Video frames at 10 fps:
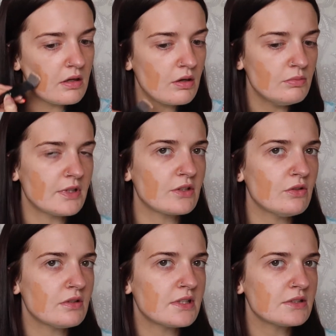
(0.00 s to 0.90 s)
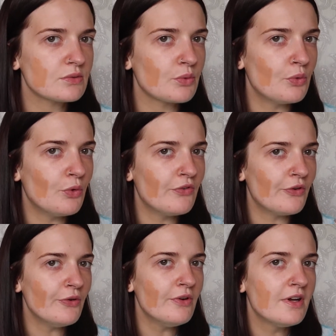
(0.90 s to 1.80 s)
Oh my god, that's
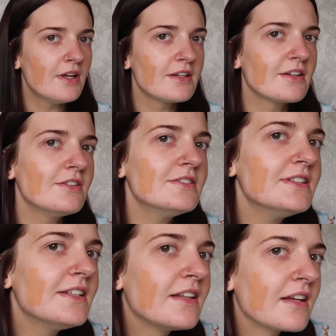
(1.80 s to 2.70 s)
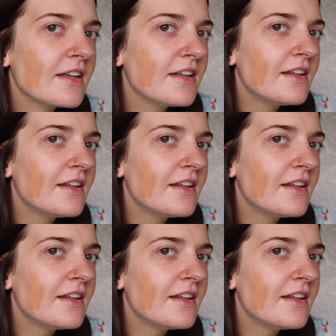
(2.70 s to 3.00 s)
awful. Can you see that?